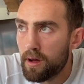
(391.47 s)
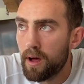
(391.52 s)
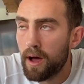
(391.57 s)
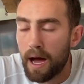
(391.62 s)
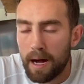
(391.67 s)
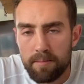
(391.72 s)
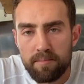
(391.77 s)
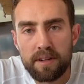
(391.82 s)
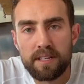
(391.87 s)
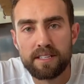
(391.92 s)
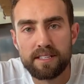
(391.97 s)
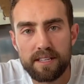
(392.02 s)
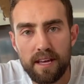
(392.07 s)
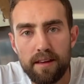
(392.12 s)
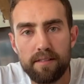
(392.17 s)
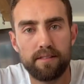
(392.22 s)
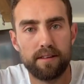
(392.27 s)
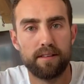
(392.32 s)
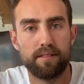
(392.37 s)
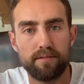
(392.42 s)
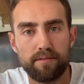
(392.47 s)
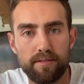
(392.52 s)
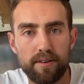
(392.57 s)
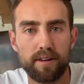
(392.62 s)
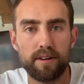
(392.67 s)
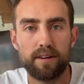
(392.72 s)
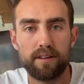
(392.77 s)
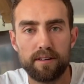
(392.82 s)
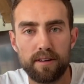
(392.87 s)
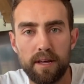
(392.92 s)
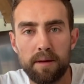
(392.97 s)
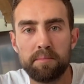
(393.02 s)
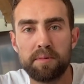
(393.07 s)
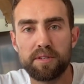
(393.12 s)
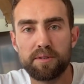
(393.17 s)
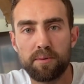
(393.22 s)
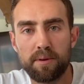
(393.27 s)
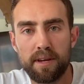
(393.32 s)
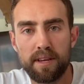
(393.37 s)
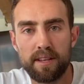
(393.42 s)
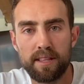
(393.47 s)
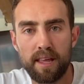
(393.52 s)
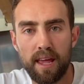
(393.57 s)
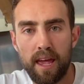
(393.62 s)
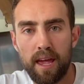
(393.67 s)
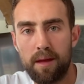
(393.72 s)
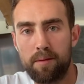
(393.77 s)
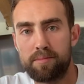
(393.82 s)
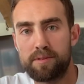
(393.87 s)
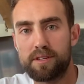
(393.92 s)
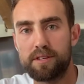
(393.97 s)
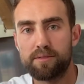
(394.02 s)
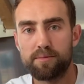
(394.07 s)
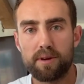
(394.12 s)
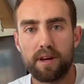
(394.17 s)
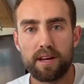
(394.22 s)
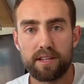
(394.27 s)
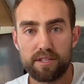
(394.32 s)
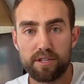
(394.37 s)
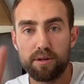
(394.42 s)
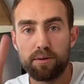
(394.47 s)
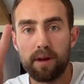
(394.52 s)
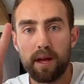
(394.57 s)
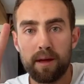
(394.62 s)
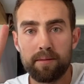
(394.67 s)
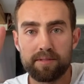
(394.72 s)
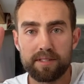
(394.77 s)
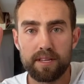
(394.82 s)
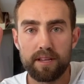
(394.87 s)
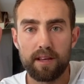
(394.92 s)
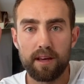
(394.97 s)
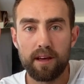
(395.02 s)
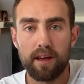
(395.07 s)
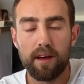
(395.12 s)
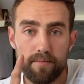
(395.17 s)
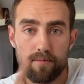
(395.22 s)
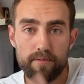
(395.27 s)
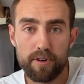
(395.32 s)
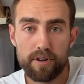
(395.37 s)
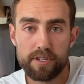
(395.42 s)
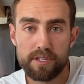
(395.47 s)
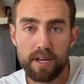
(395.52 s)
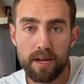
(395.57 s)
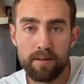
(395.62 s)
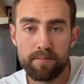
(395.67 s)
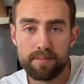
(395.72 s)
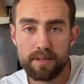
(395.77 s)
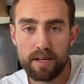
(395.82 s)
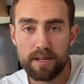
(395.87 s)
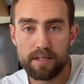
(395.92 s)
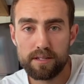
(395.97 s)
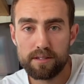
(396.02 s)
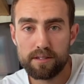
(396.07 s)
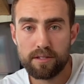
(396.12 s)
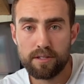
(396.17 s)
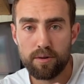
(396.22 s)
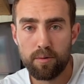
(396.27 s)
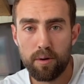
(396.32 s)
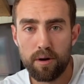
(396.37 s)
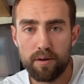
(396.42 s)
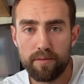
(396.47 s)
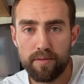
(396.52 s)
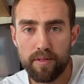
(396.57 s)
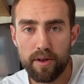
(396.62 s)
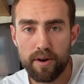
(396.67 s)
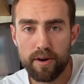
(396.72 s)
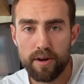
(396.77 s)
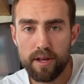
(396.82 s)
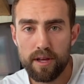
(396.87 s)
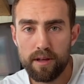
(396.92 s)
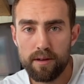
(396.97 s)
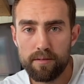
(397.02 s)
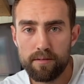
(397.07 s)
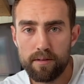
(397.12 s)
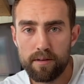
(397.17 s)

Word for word: gonna save it for in between the games, because we got 2 games today. First game's at 12:30,